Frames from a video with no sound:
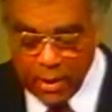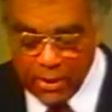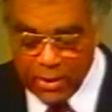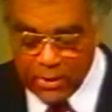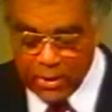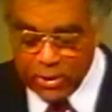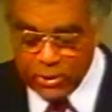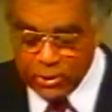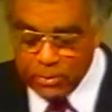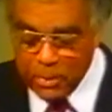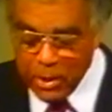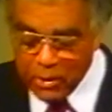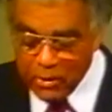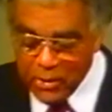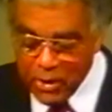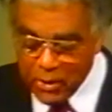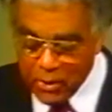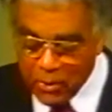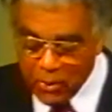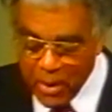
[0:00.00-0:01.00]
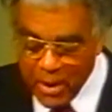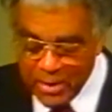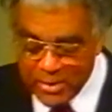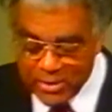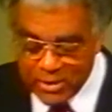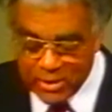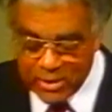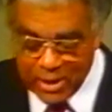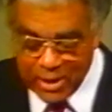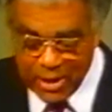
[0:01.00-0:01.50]
Let's build a great
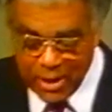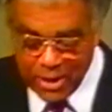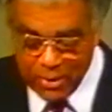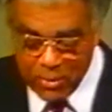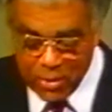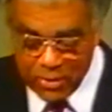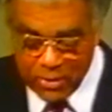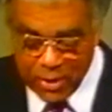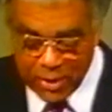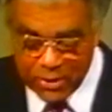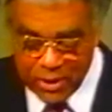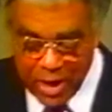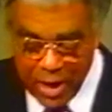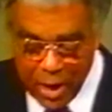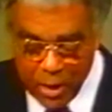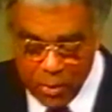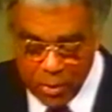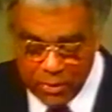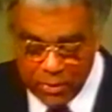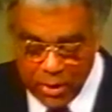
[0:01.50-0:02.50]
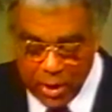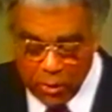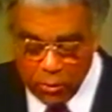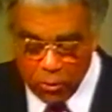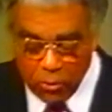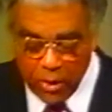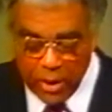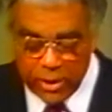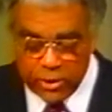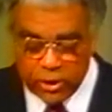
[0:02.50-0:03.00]
city with a tower that
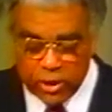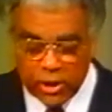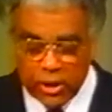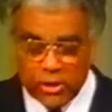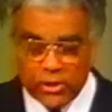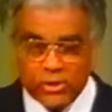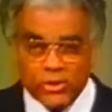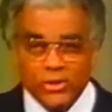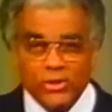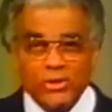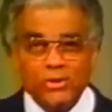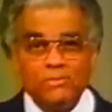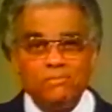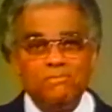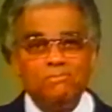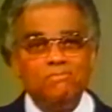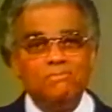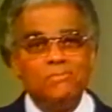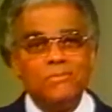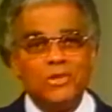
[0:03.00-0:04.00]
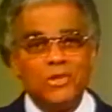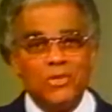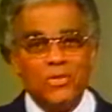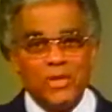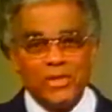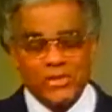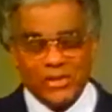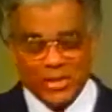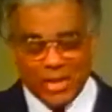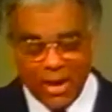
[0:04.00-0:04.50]
reaches to
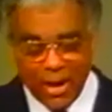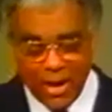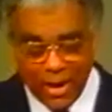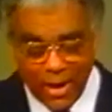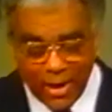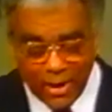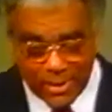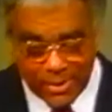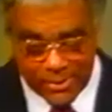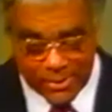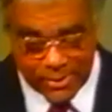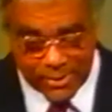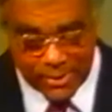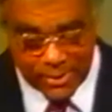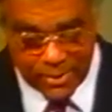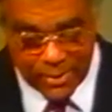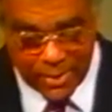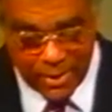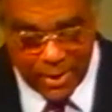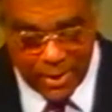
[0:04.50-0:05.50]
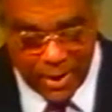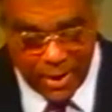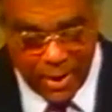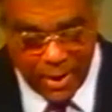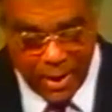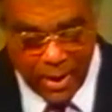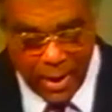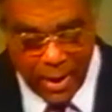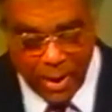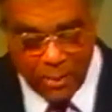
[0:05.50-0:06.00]
the skies,
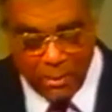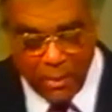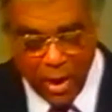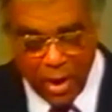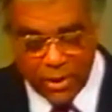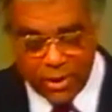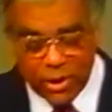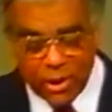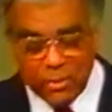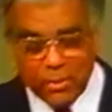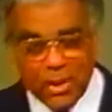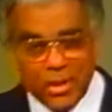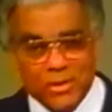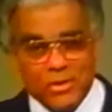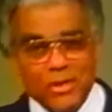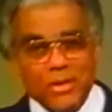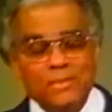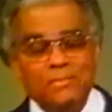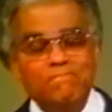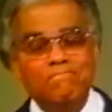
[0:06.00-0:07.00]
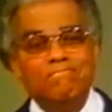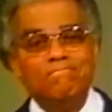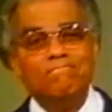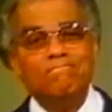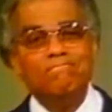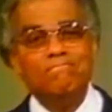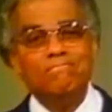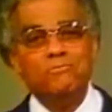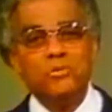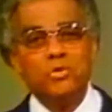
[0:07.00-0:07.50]
a monument
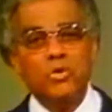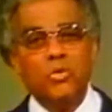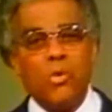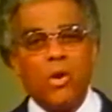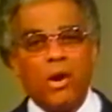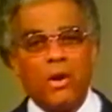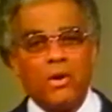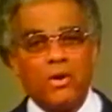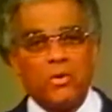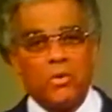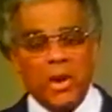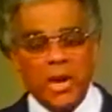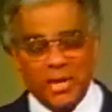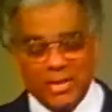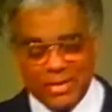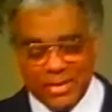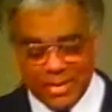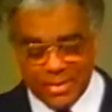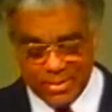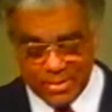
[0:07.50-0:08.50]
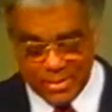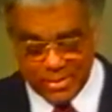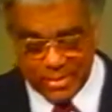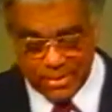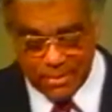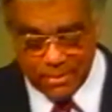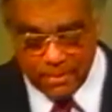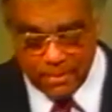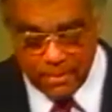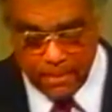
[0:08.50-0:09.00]
to our
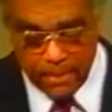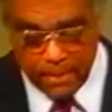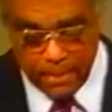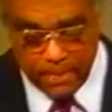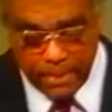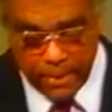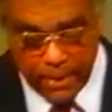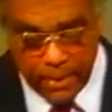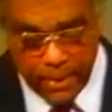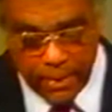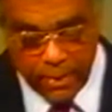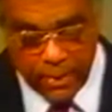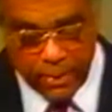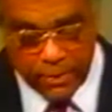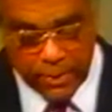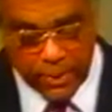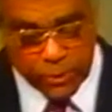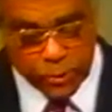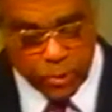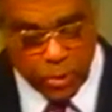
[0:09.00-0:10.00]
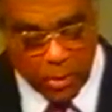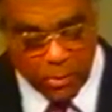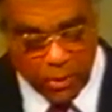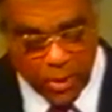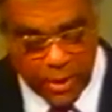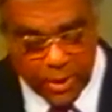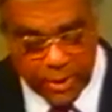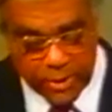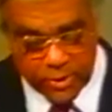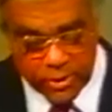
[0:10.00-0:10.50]
greatness. This will
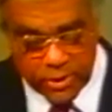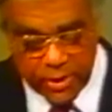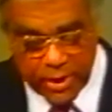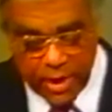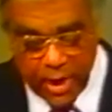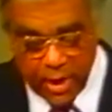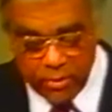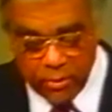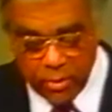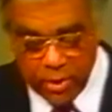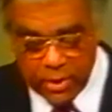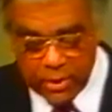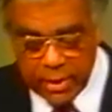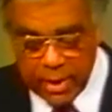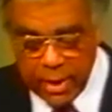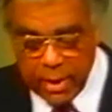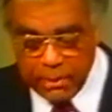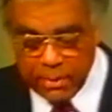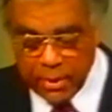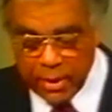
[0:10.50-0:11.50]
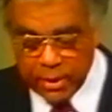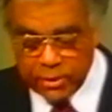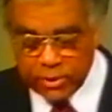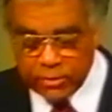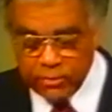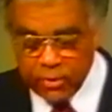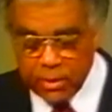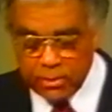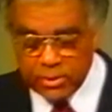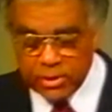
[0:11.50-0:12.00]
bring us together and keep us
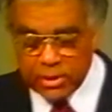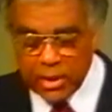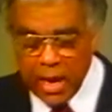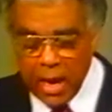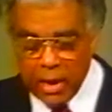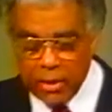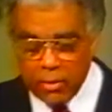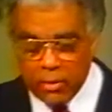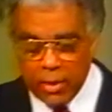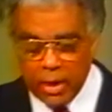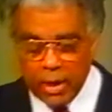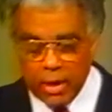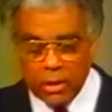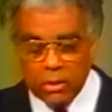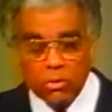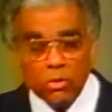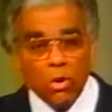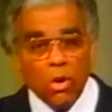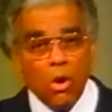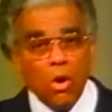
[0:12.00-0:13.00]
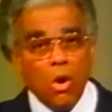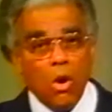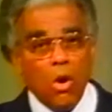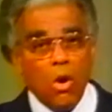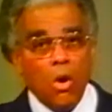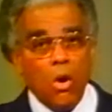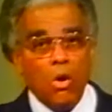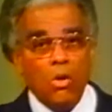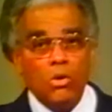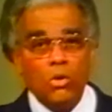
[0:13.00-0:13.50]
from scattering
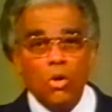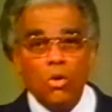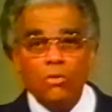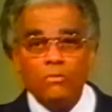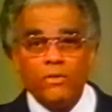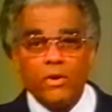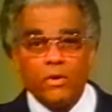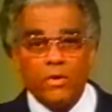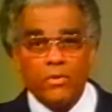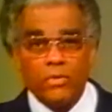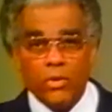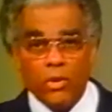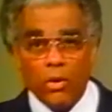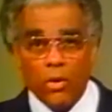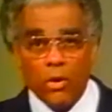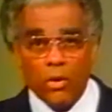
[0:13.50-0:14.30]
all over the